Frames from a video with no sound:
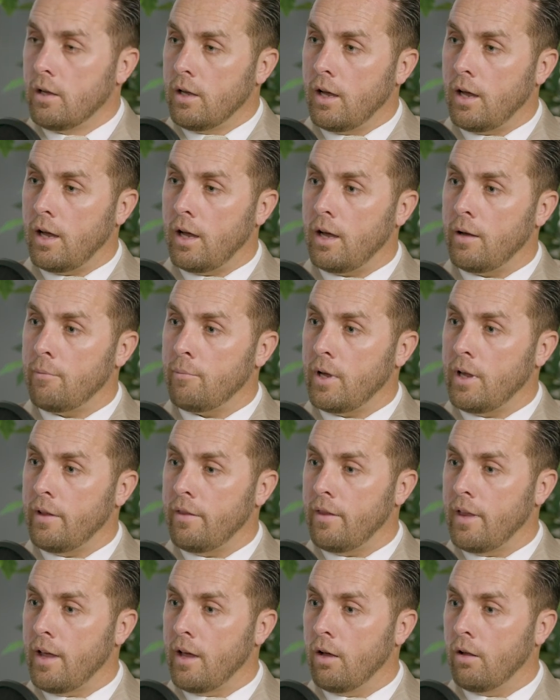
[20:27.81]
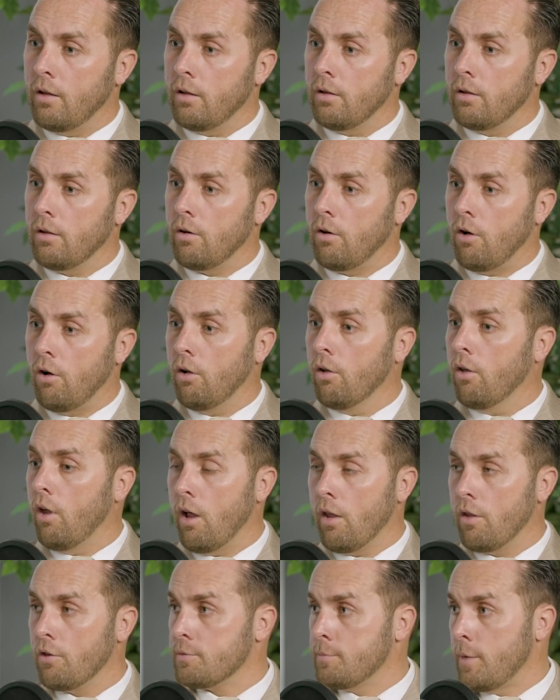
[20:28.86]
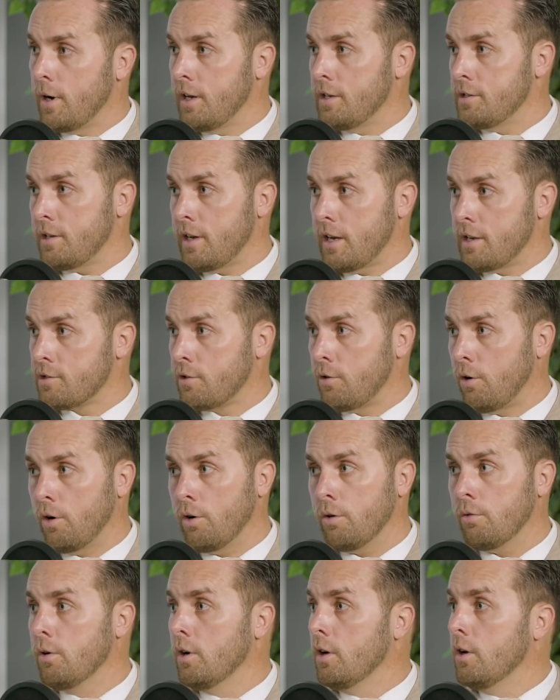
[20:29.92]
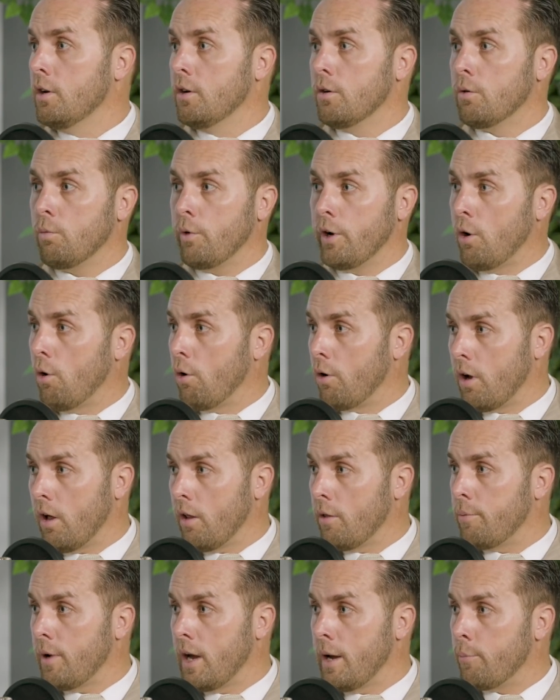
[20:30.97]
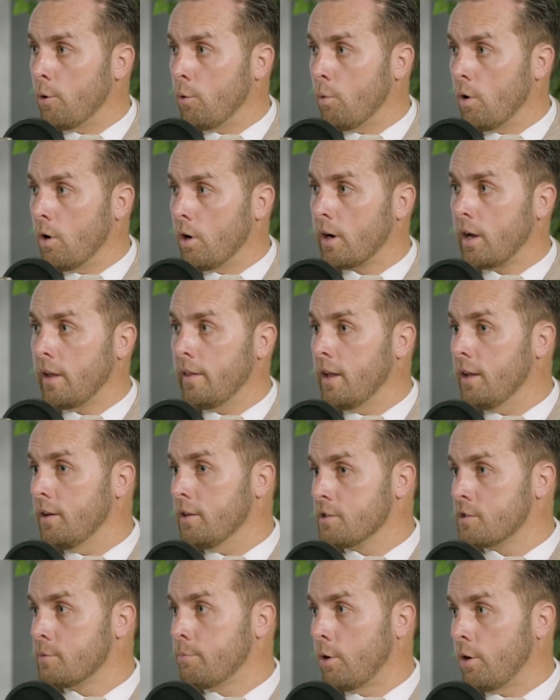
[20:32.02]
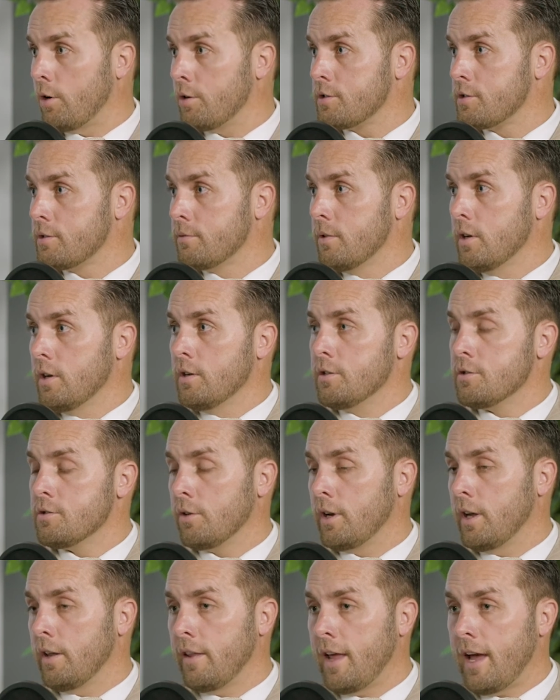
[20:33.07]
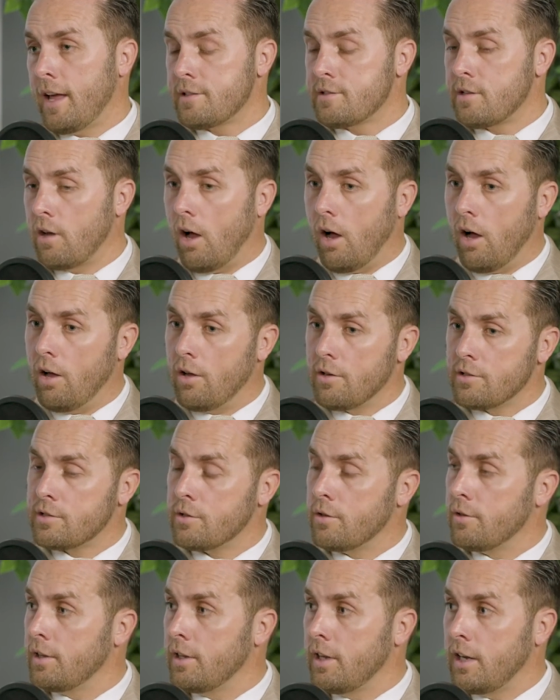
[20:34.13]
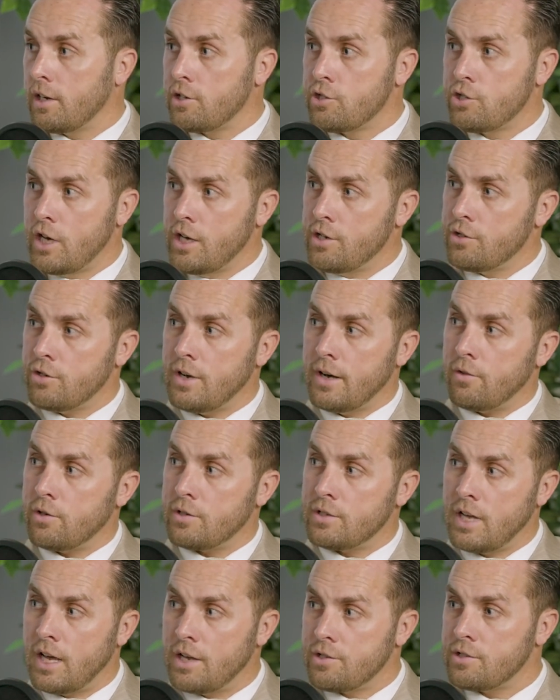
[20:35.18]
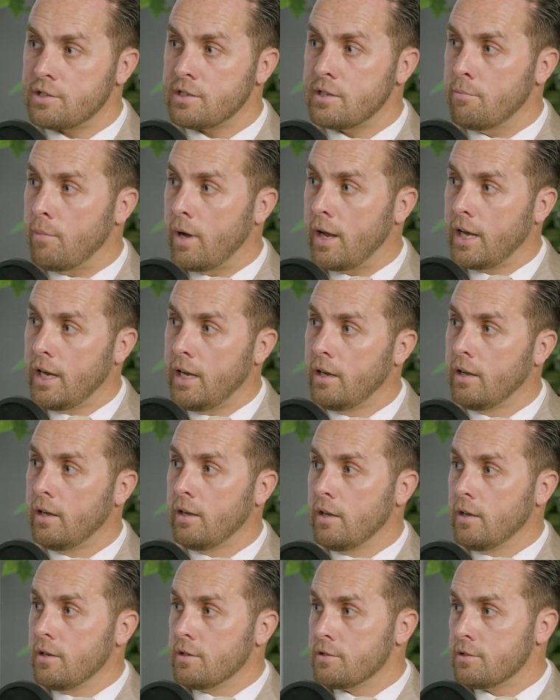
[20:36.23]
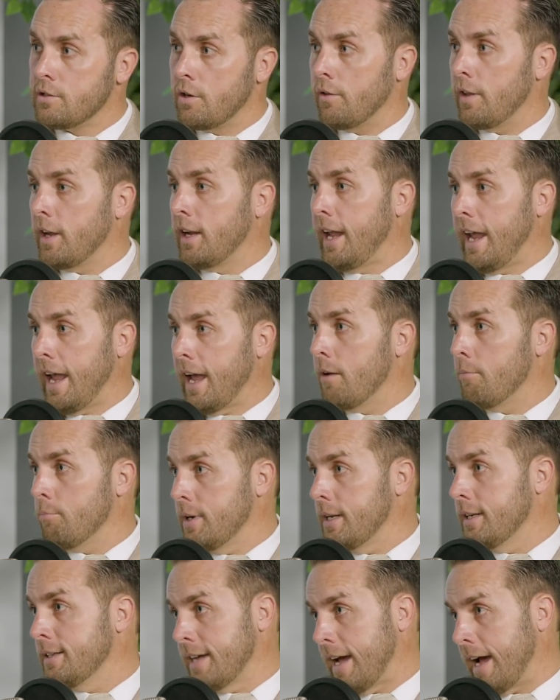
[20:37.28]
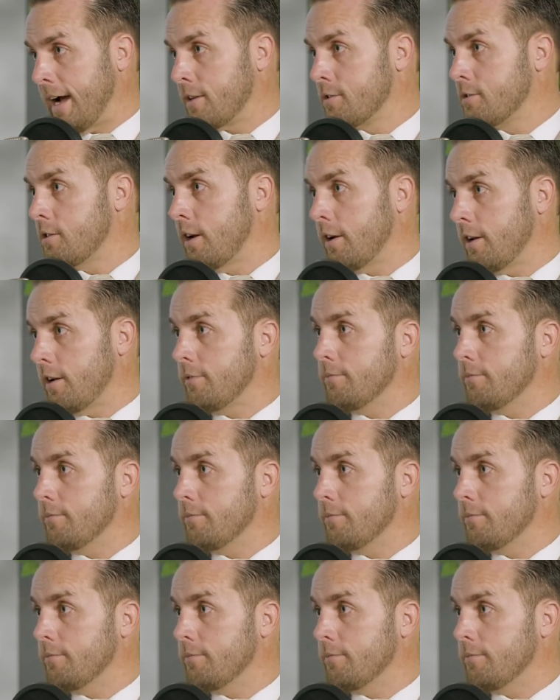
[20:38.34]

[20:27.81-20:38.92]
and they'll hold all those monies in escrow, record all the paperwork, and then disperse. So again, that's all so that the exchanger never touches the money, so they can't be taxed on it.